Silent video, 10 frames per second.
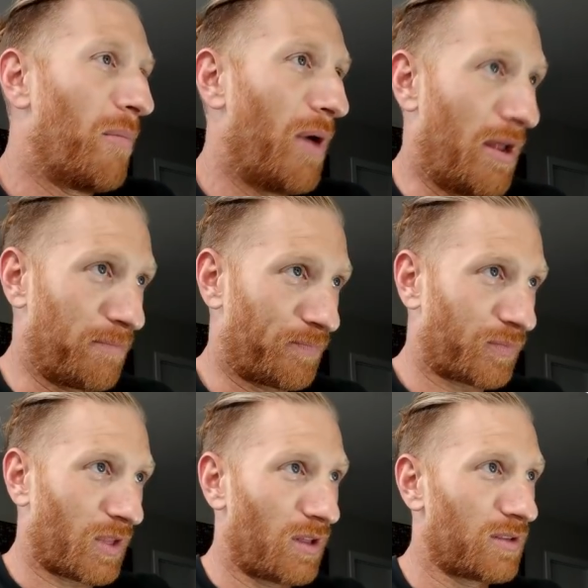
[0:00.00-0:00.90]
But
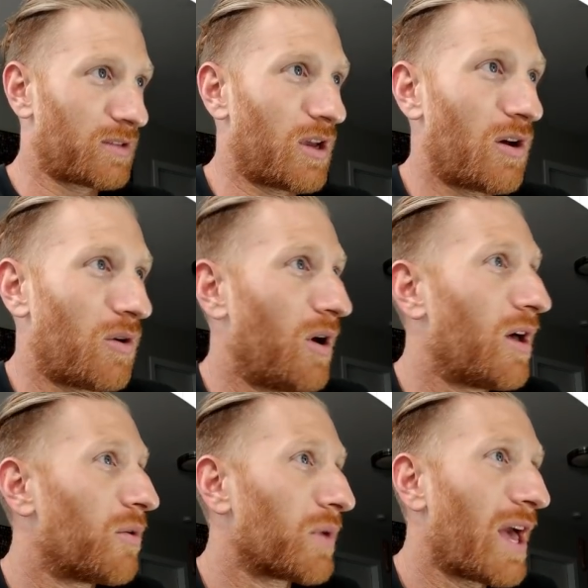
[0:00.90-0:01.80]
so
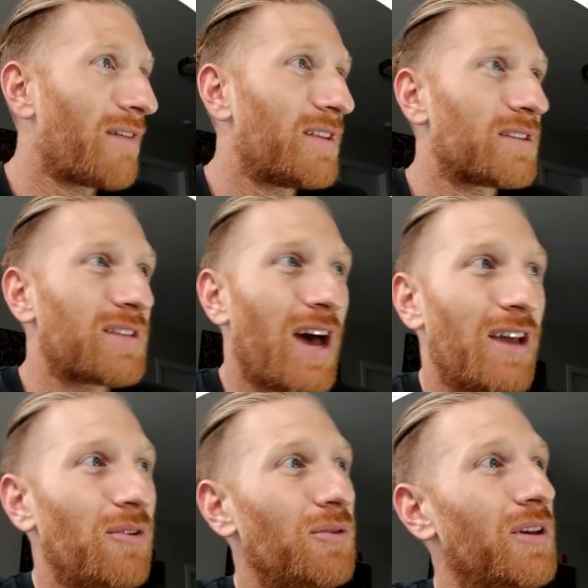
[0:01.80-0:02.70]
we have this
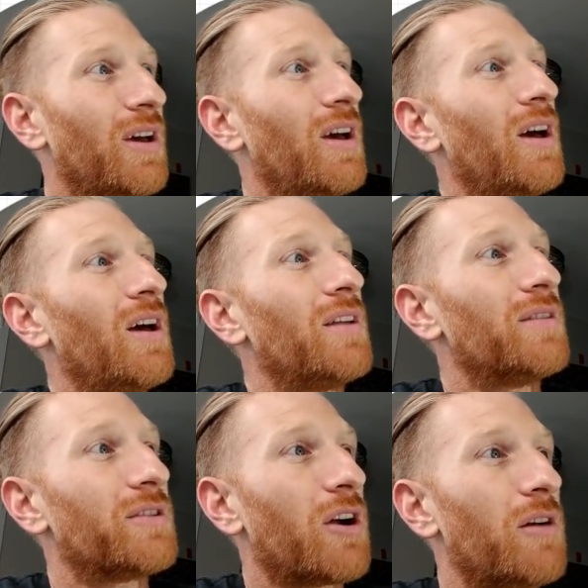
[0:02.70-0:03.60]
titled
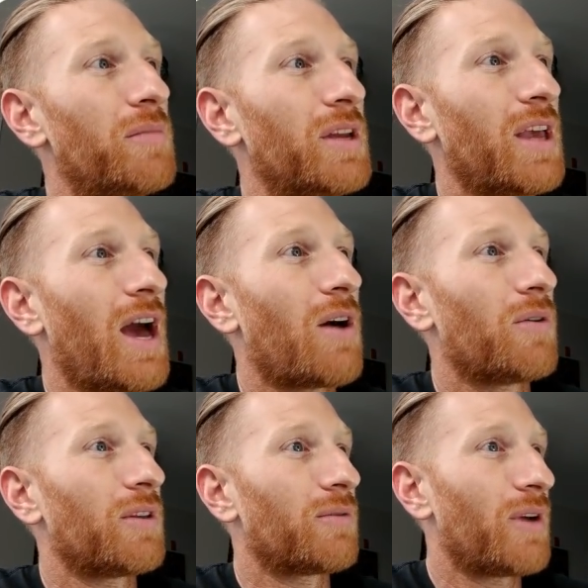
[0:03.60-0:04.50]
Determining
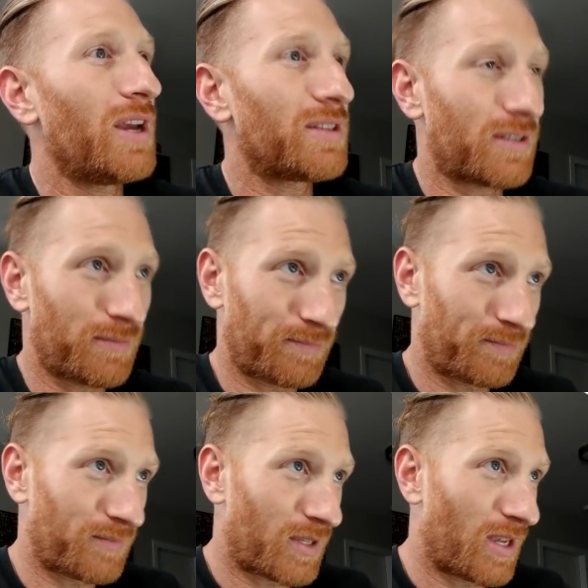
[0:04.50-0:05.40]
Hourly Rates,
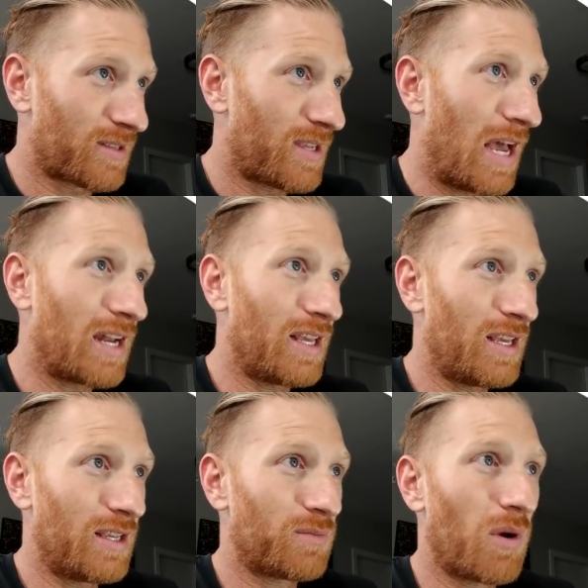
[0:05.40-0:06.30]
because that
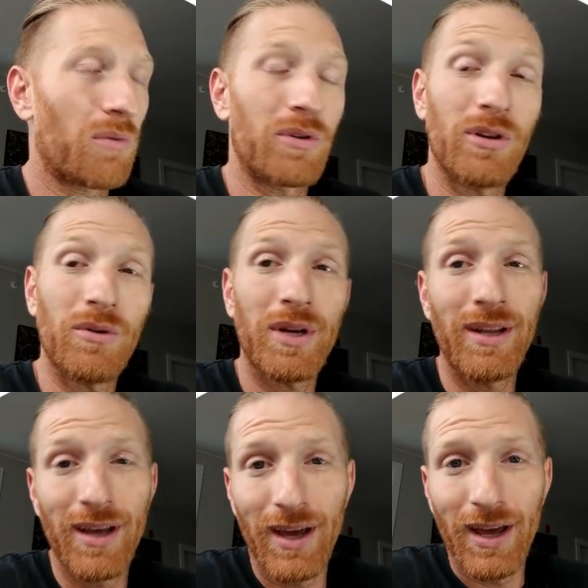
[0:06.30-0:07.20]
is what we're
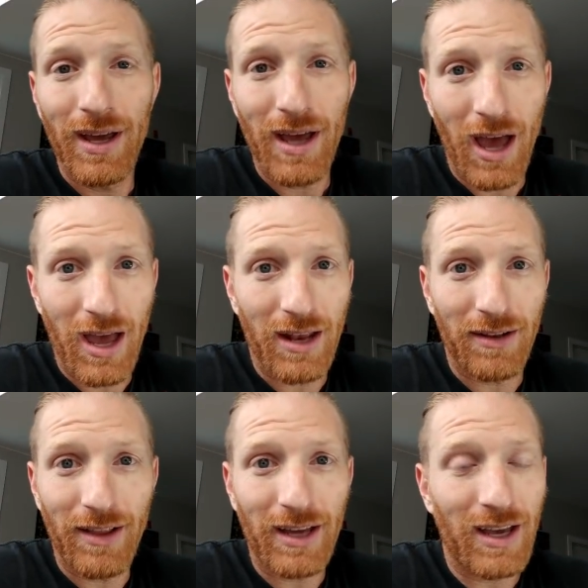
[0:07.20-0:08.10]
doing.
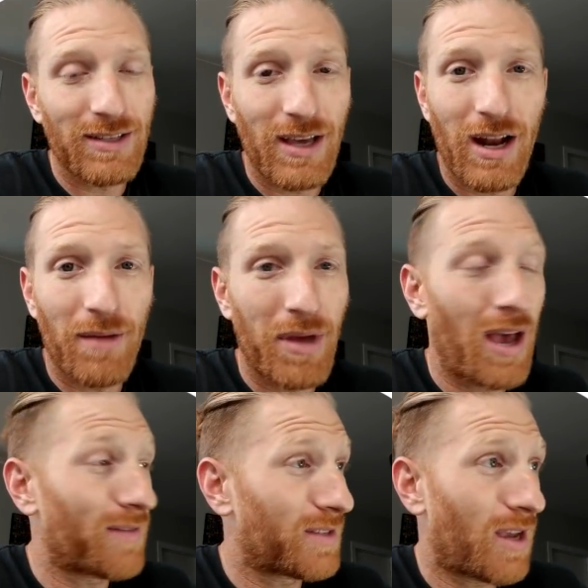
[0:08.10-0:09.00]
And like I said, I'm gonna
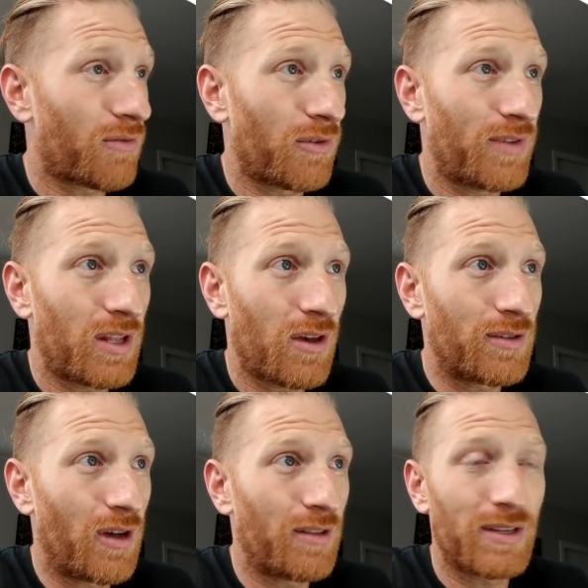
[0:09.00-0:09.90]
have several
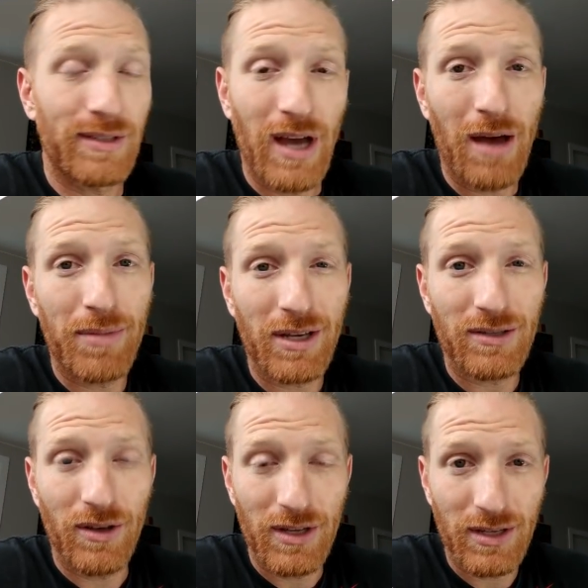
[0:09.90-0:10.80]
videos on this topic,
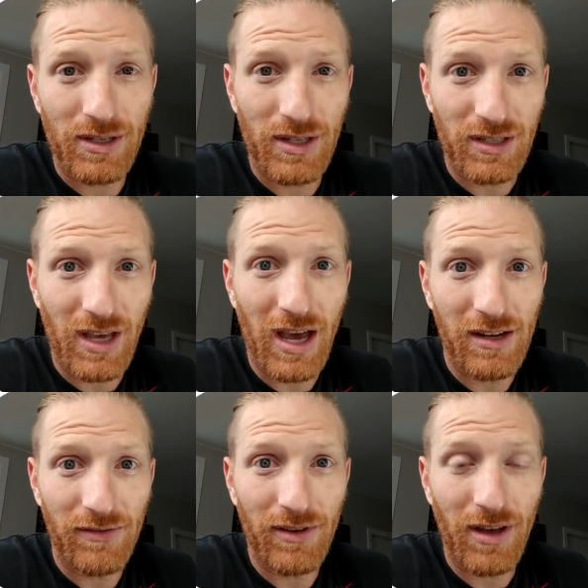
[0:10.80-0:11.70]
so this is just kind
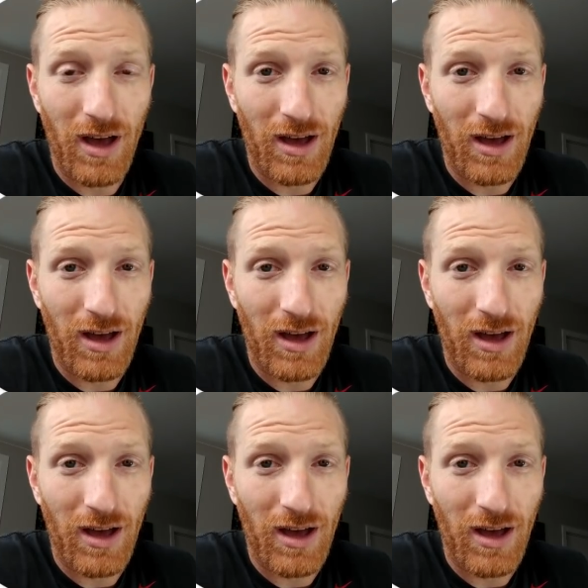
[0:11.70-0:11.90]
of